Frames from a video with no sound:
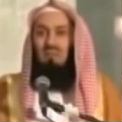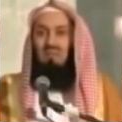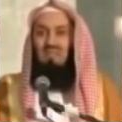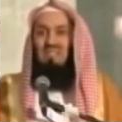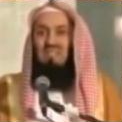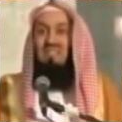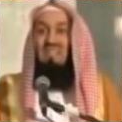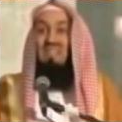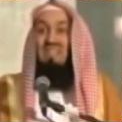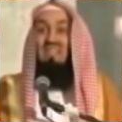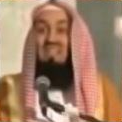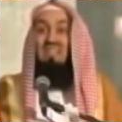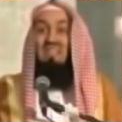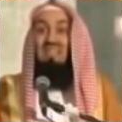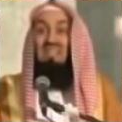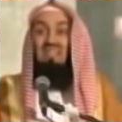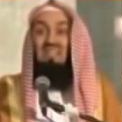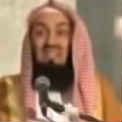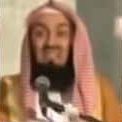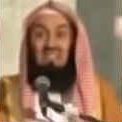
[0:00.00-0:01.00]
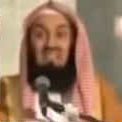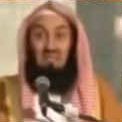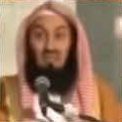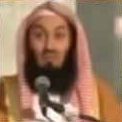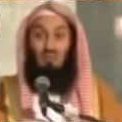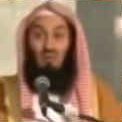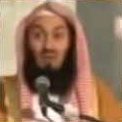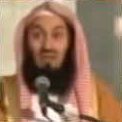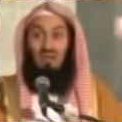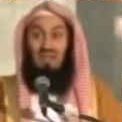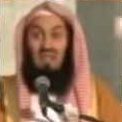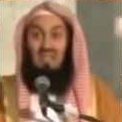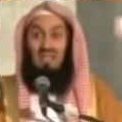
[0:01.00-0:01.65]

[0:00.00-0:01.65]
members. They needed someone